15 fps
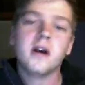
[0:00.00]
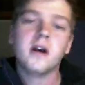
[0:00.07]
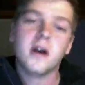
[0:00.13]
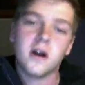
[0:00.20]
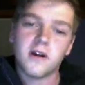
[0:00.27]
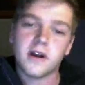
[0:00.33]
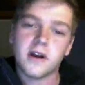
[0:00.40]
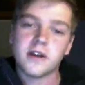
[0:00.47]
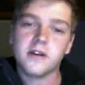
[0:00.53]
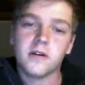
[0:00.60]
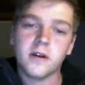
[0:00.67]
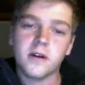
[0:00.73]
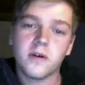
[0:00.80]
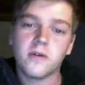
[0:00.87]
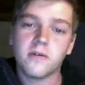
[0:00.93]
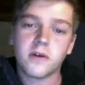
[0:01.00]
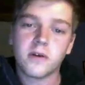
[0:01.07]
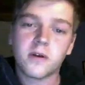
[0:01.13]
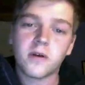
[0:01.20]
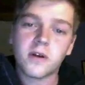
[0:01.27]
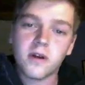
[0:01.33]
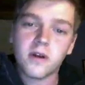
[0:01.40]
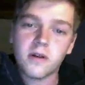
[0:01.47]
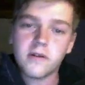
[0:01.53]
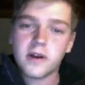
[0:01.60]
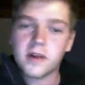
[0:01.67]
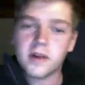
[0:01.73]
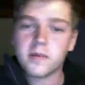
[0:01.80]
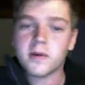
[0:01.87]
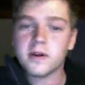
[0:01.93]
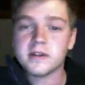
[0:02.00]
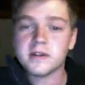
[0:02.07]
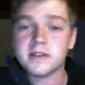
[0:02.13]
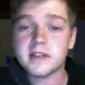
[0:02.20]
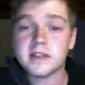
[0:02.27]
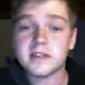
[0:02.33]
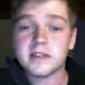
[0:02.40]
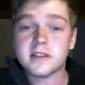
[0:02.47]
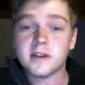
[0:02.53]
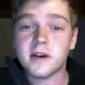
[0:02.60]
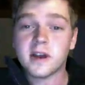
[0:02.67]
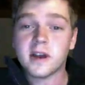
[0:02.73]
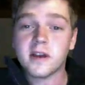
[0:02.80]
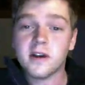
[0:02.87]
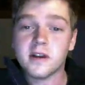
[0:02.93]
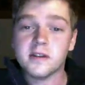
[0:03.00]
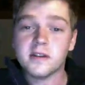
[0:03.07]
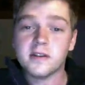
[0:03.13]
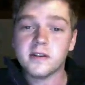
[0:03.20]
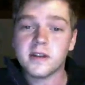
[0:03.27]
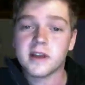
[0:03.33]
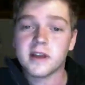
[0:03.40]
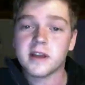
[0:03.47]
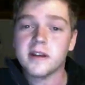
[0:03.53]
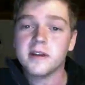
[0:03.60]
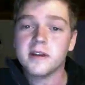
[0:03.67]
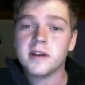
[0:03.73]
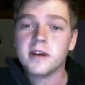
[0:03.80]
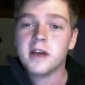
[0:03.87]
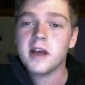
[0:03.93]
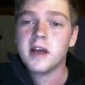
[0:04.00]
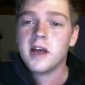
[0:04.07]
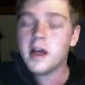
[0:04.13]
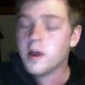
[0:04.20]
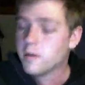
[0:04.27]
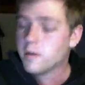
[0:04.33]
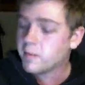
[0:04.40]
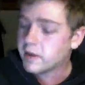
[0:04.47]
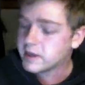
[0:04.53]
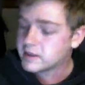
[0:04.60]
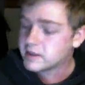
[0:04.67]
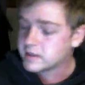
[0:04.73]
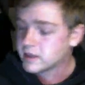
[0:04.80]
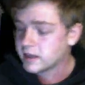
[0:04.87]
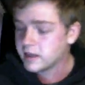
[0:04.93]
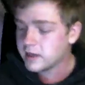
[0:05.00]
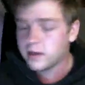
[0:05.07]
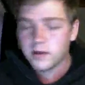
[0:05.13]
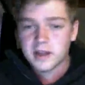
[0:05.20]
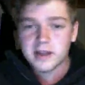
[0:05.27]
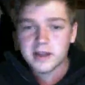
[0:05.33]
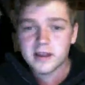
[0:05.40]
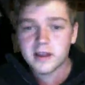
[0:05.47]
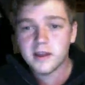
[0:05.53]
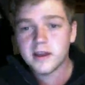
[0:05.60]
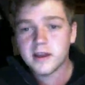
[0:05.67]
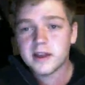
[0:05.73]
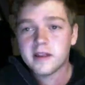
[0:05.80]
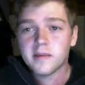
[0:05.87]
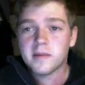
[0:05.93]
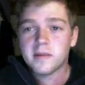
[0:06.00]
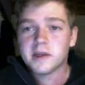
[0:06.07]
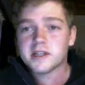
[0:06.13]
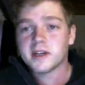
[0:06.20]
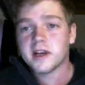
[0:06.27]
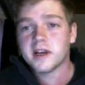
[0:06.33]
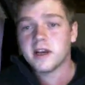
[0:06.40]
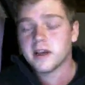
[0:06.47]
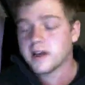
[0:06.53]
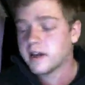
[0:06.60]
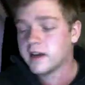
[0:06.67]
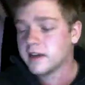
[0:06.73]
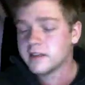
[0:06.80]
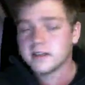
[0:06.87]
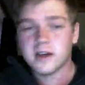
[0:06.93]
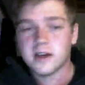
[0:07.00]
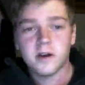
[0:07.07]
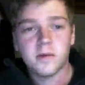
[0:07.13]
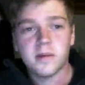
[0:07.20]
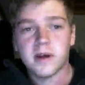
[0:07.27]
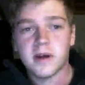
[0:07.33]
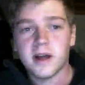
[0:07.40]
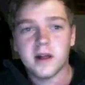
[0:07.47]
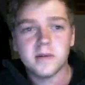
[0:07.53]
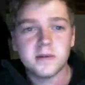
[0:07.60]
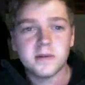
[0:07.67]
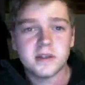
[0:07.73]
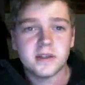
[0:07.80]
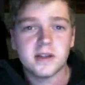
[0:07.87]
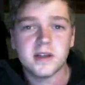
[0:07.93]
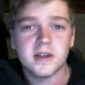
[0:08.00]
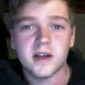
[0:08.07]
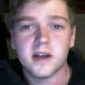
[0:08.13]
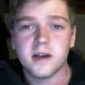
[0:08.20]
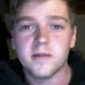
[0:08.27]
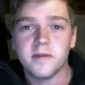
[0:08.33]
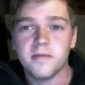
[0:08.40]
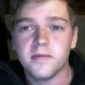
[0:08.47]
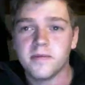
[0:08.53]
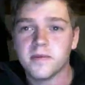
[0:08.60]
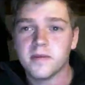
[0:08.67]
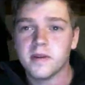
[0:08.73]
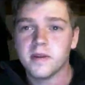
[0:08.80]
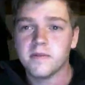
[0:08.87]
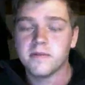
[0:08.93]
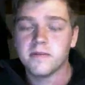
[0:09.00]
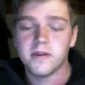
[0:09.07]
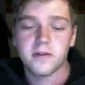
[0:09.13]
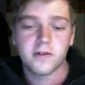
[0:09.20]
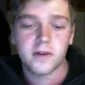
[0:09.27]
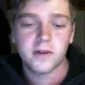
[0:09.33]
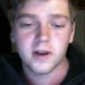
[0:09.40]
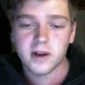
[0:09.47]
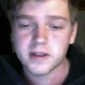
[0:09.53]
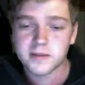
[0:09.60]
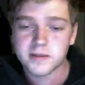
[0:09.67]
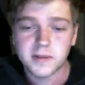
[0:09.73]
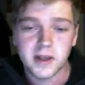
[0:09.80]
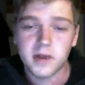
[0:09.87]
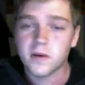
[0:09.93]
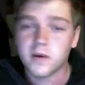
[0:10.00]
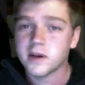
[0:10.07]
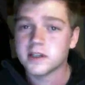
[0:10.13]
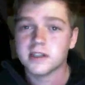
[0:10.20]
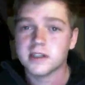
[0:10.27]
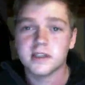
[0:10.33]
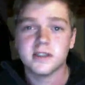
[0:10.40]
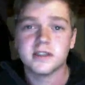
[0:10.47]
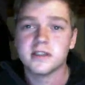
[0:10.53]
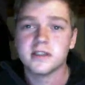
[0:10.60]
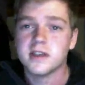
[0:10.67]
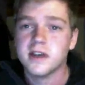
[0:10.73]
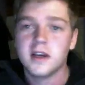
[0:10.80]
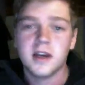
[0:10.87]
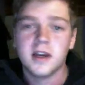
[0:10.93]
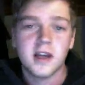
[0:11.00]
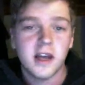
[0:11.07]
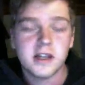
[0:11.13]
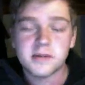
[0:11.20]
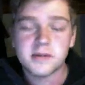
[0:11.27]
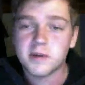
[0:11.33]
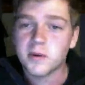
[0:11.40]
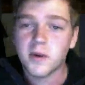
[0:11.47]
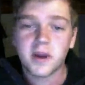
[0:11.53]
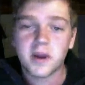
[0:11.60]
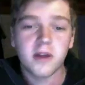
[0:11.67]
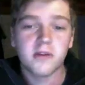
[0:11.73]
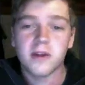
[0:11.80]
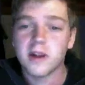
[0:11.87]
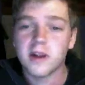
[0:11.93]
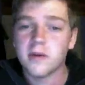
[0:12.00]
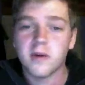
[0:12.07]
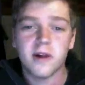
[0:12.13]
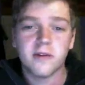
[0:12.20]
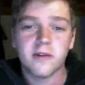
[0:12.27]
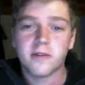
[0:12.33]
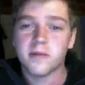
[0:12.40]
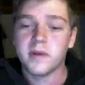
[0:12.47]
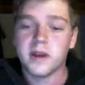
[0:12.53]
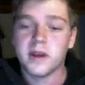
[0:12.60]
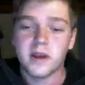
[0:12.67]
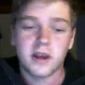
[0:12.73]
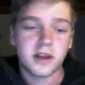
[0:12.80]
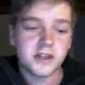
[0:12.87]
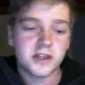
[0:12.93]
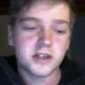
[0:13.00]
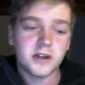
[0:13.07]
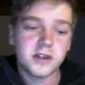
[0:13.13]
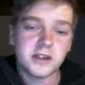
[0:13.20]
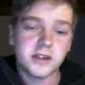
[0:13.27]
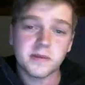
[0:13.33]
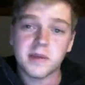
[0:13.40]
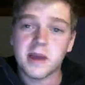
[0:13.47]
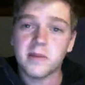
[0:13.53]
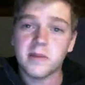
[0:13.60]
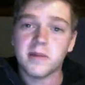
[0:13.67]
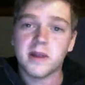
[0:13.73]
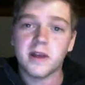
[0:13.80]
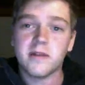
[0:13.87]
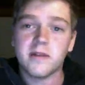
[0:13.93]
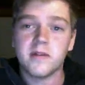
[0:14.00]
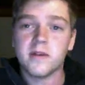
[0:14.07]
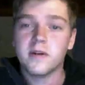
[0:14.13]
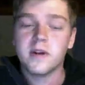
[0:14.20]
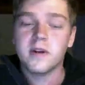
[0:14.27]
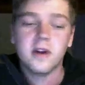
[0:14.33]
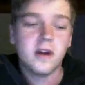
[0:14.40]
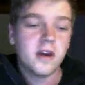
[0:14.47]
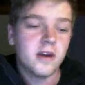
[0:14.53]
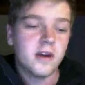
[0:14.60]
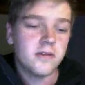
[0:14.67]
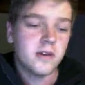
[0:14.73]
Alright, new oh, recording already in process, so I can't do that. But uh, you get the, you get the picture, guys. I hope I helped. Um, feel free to ask me any questions. It's been working really well for me. I can show you some gameplay. If you if you